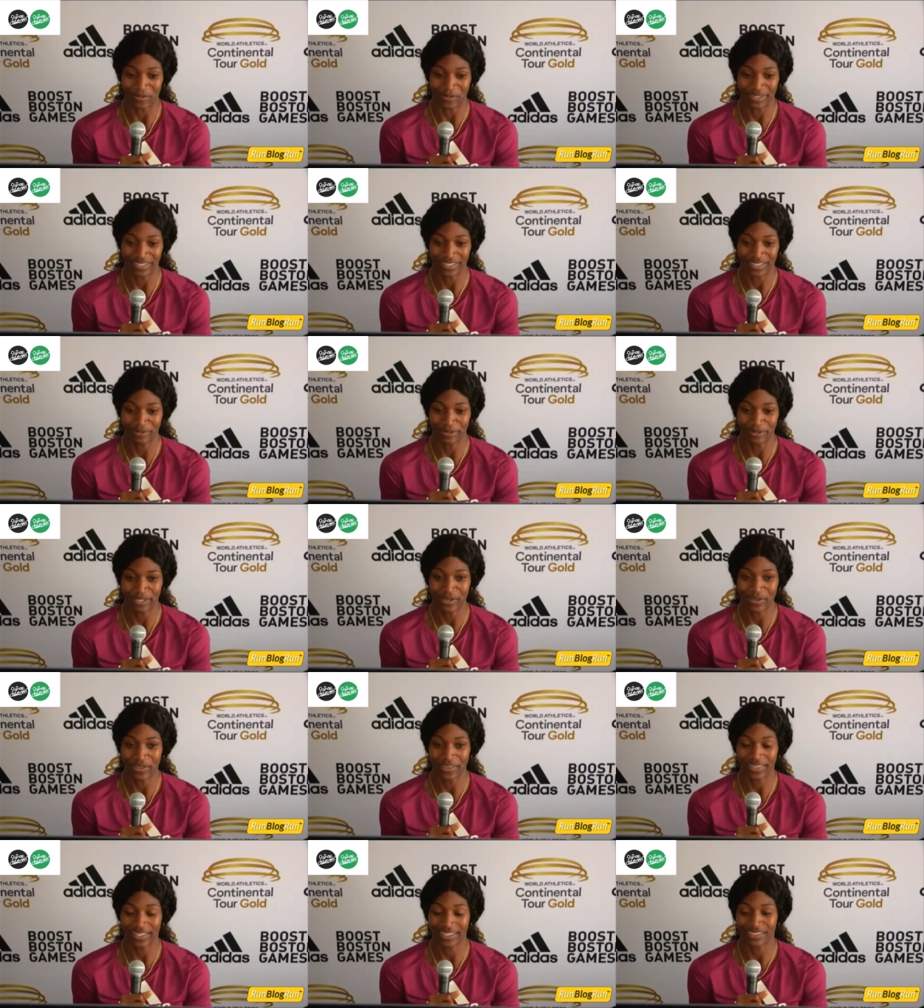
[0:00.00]
We
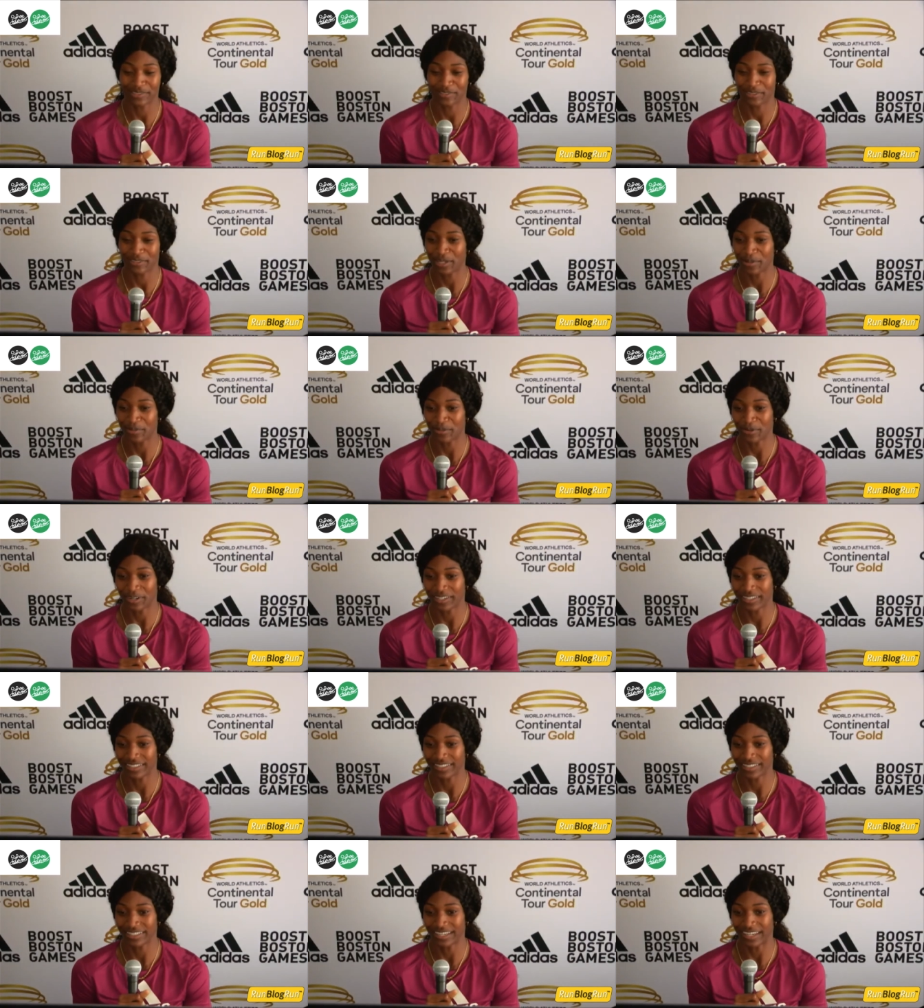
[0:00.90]
know that's a very
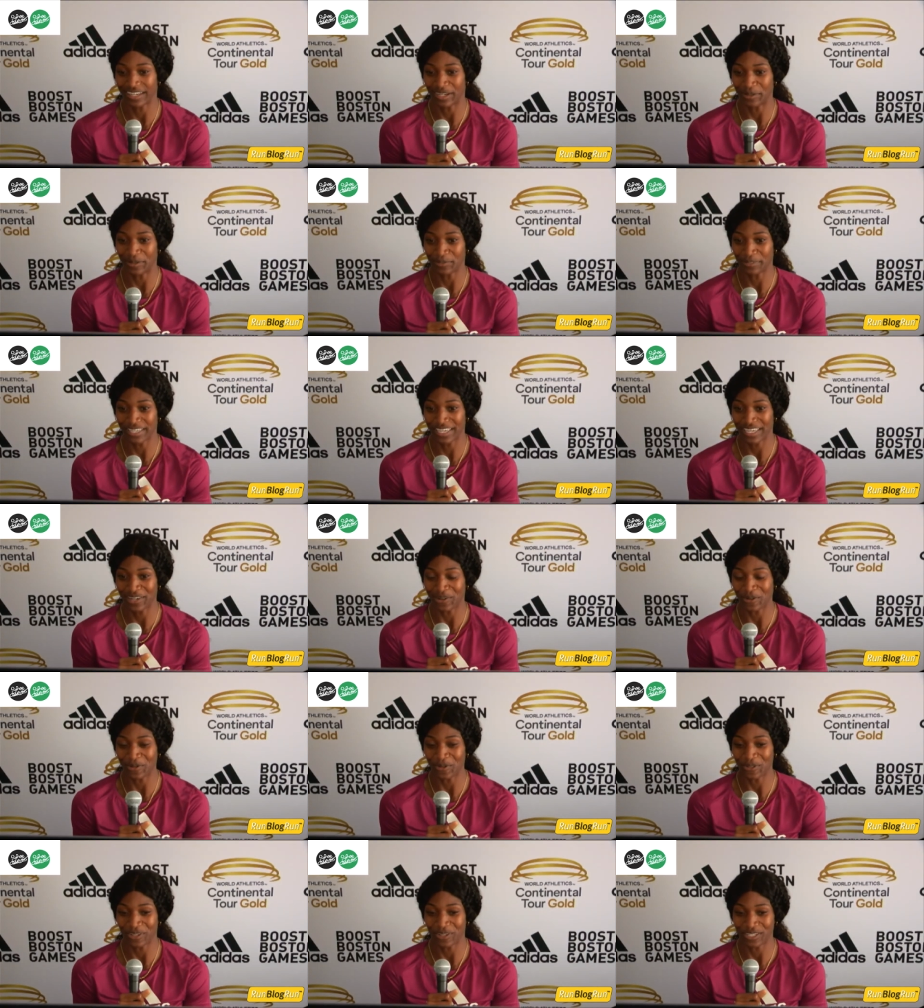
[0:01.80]
important key to
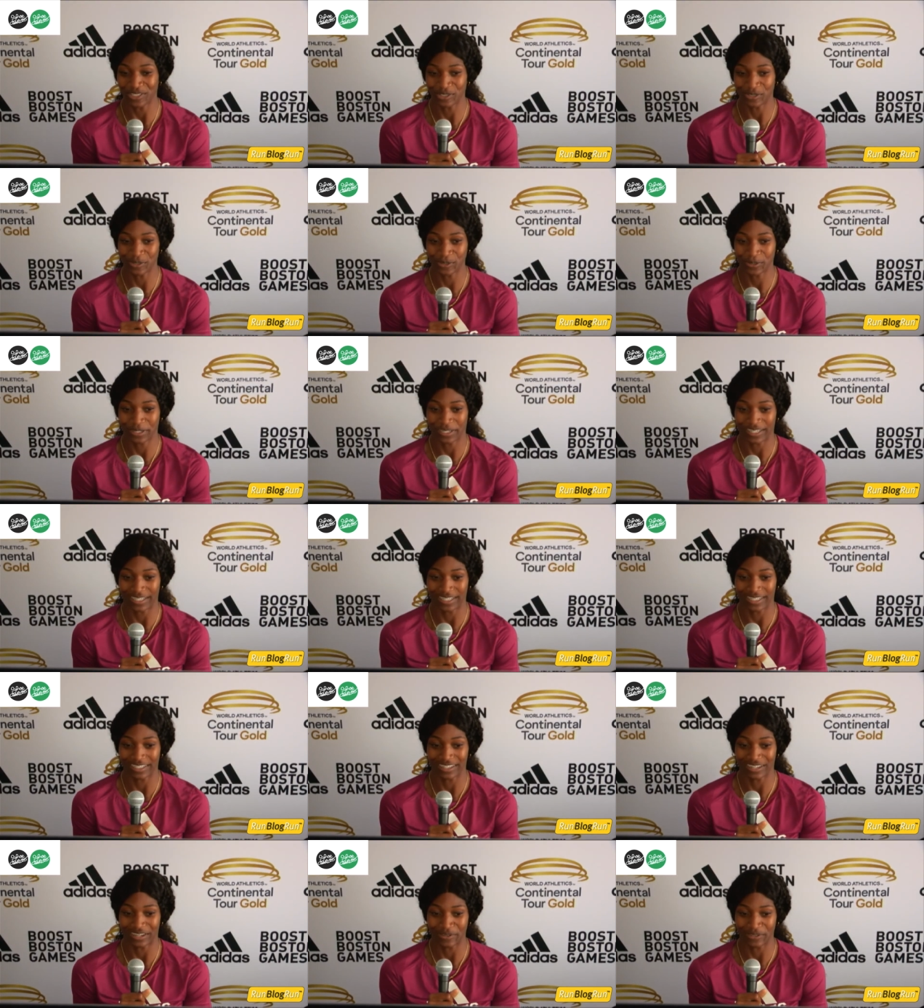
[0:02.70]
hold on
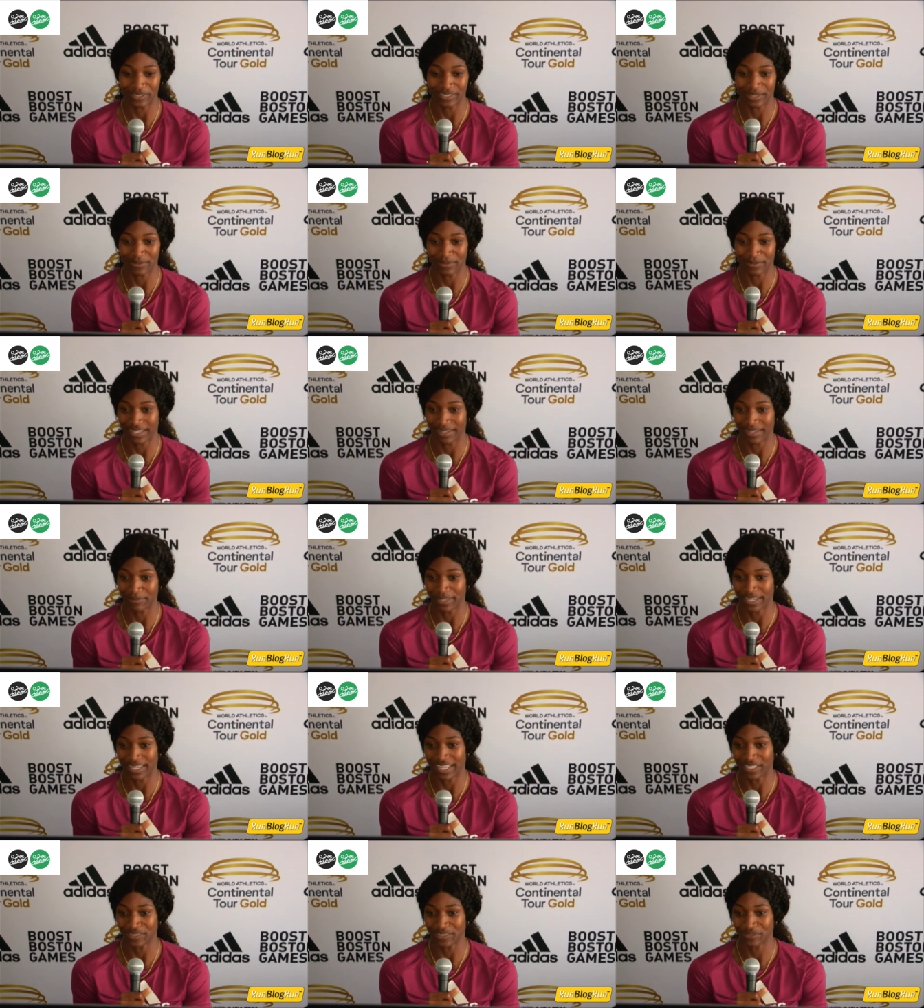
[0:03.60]
to. Obviously my
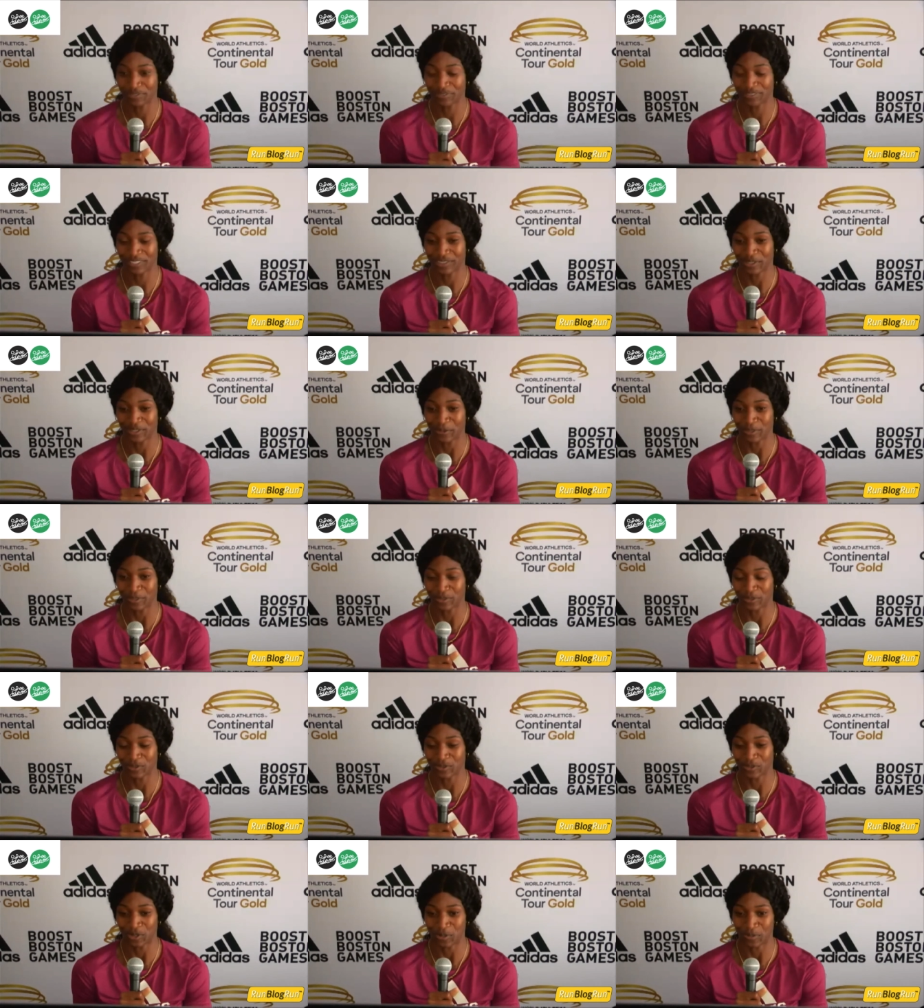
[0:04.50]
last 50 is always so
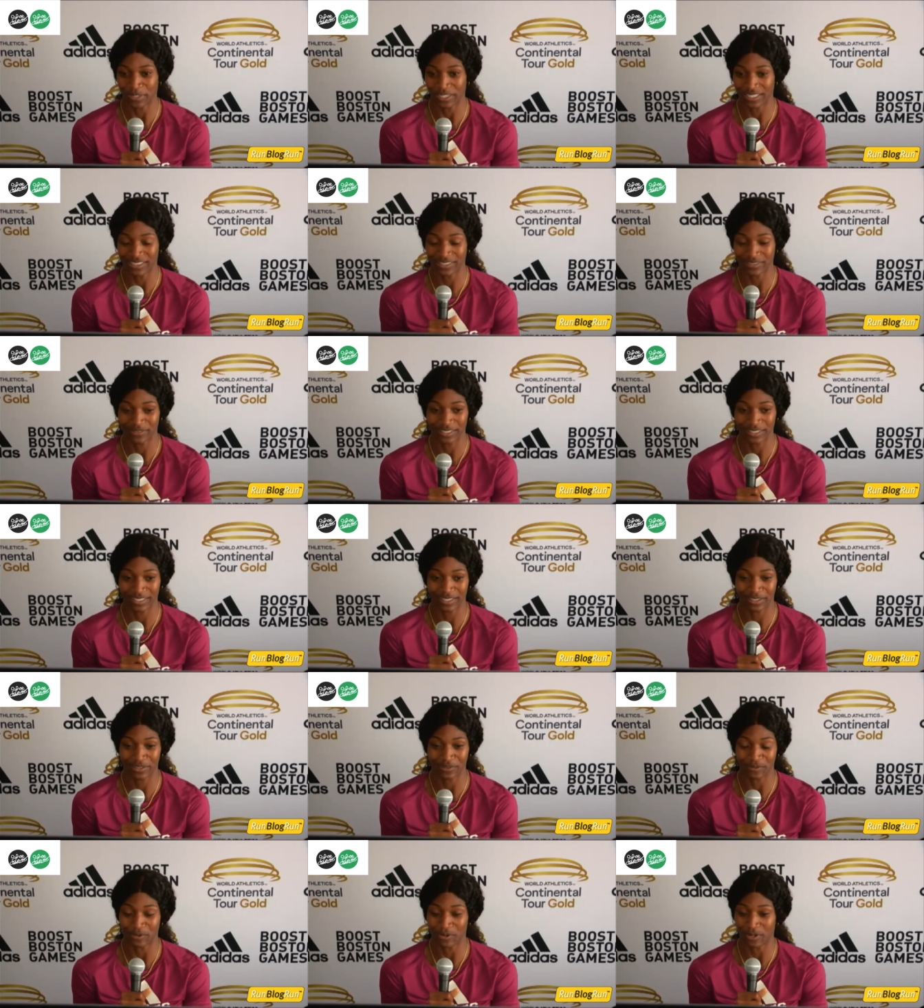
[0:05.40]
strong because of
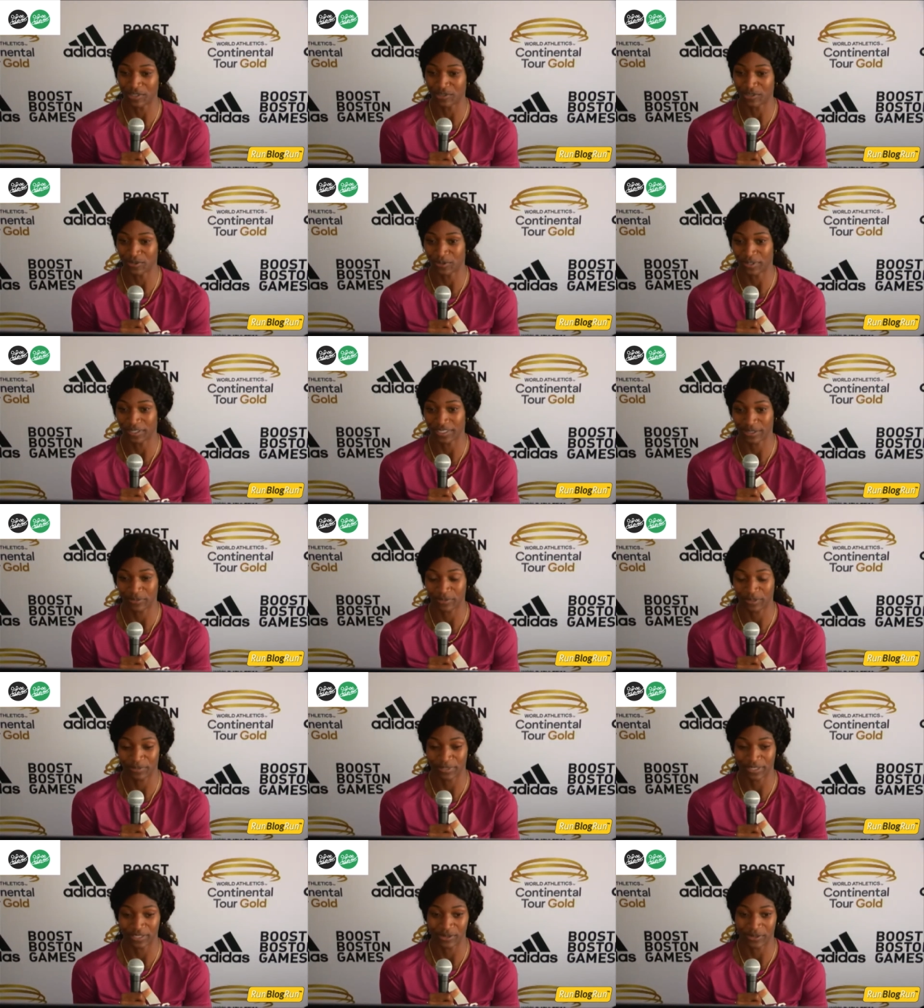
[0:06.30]
the 400 work that
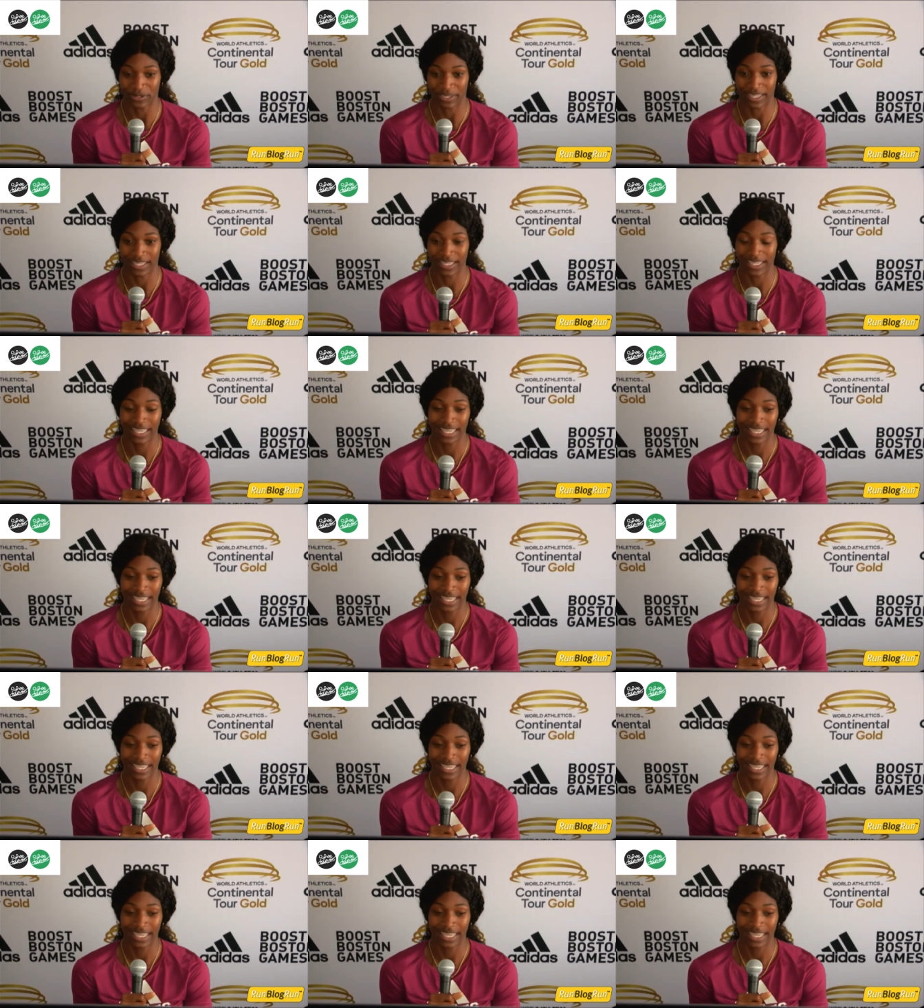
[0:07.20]
we've been doing.